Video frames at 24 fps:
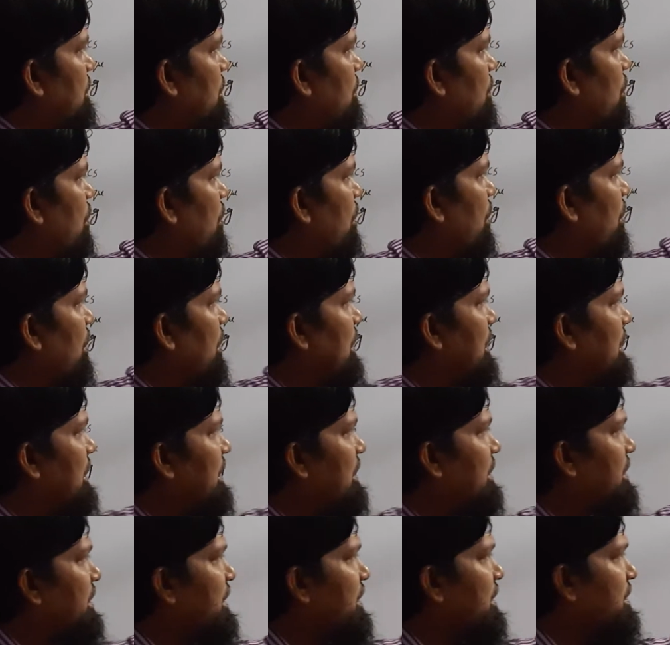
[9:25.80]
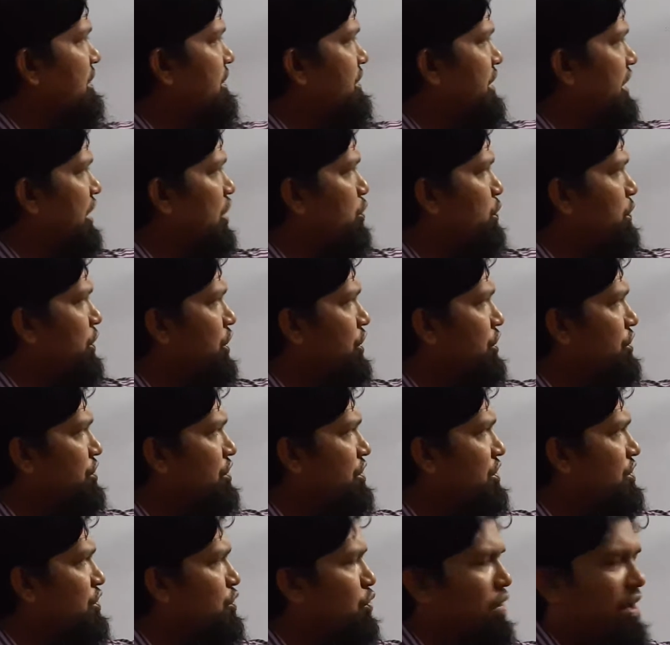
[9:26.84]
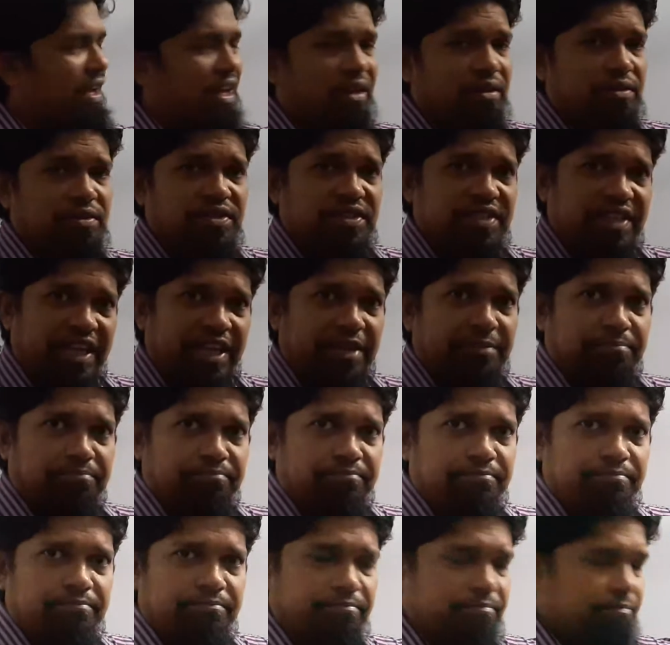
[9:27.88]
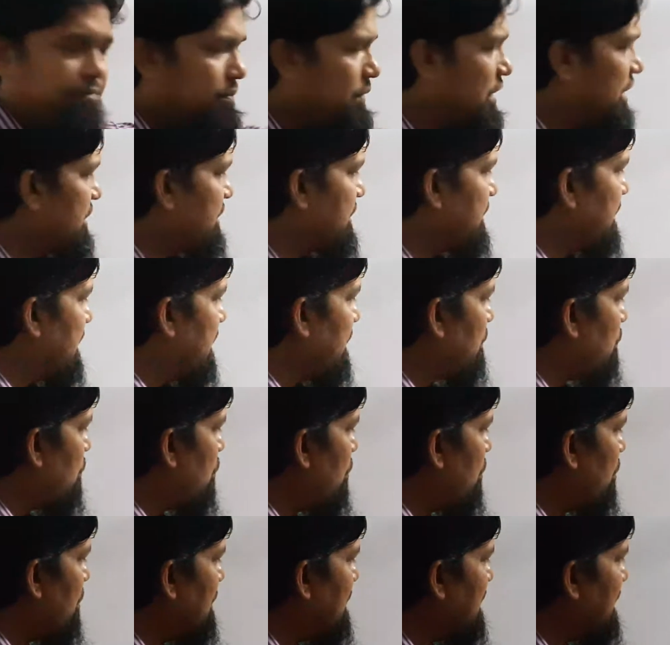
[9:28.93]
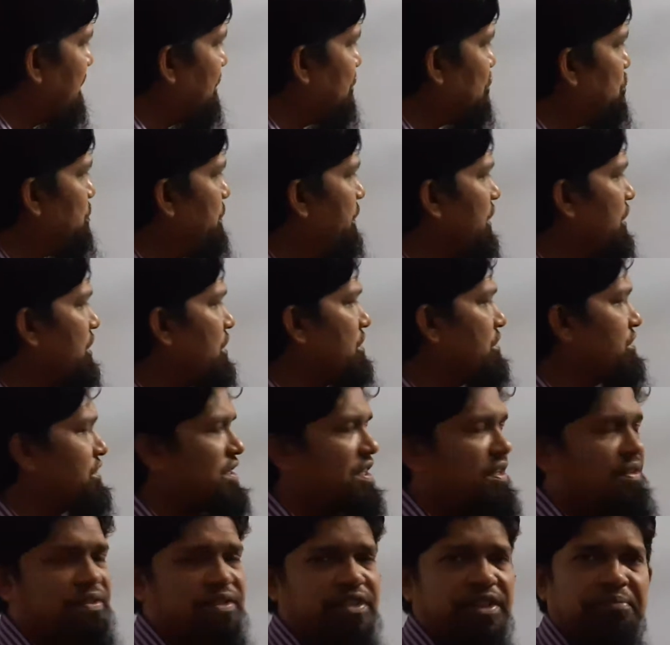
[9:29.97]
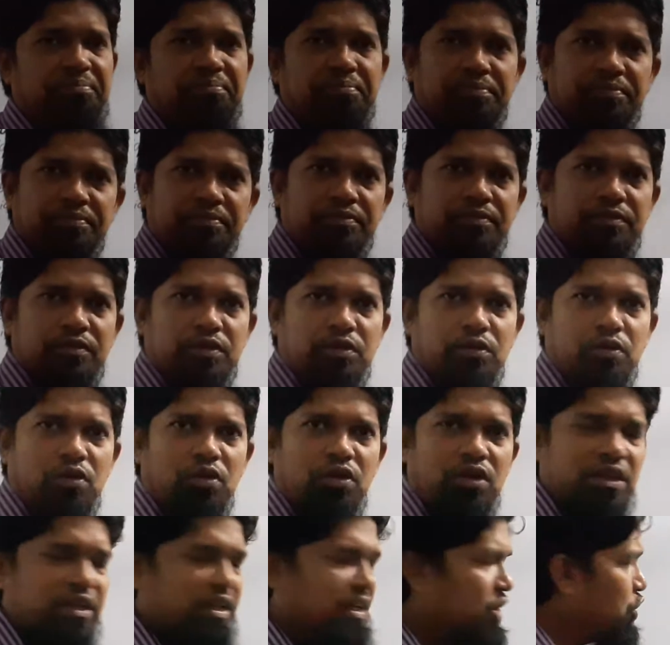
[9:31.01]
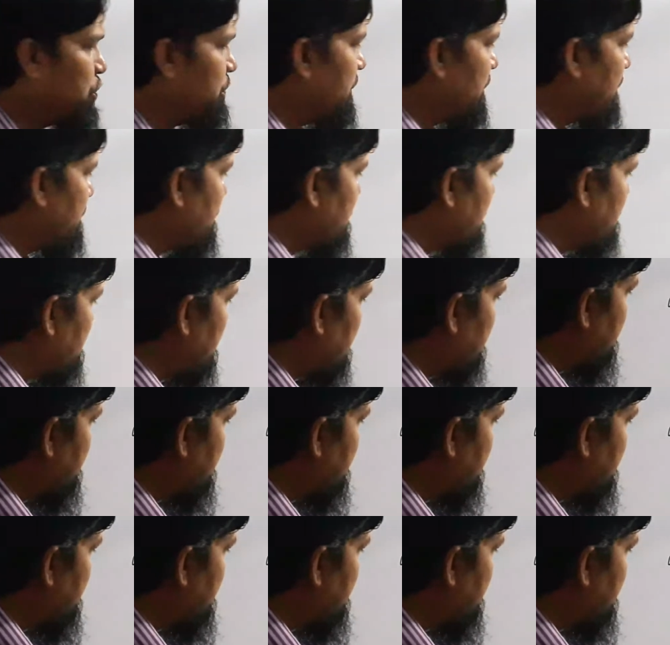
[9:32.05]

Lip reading: all the denominators were same, but here all the numerators are same. All the numerators are